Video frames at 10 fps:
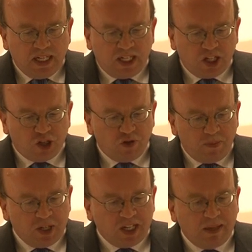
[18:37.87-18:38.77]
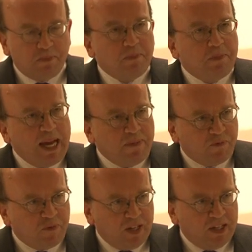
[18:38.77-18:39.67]
distributing
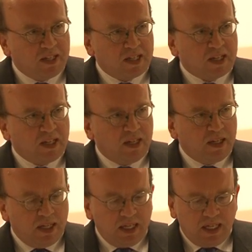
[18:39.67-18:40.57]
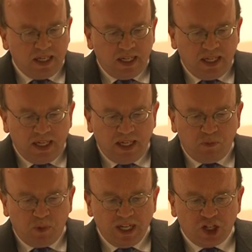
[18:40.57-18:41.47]
pamphlets
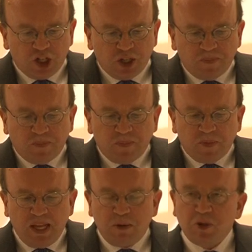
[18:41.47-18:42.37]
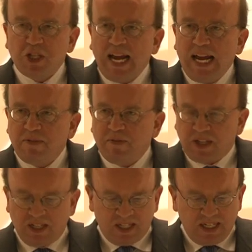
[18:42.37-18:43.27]
in which there was
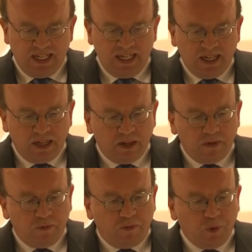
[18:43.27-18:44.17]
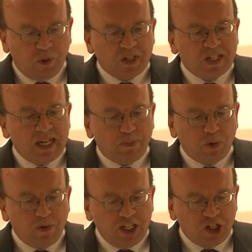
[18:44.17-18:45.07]
advocacy for the
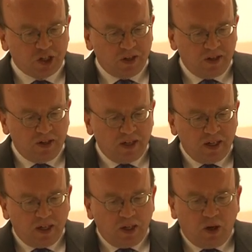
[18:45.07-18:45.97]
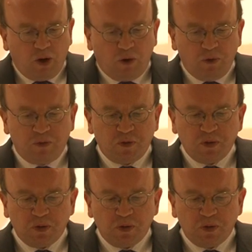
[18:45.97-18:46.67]
separation of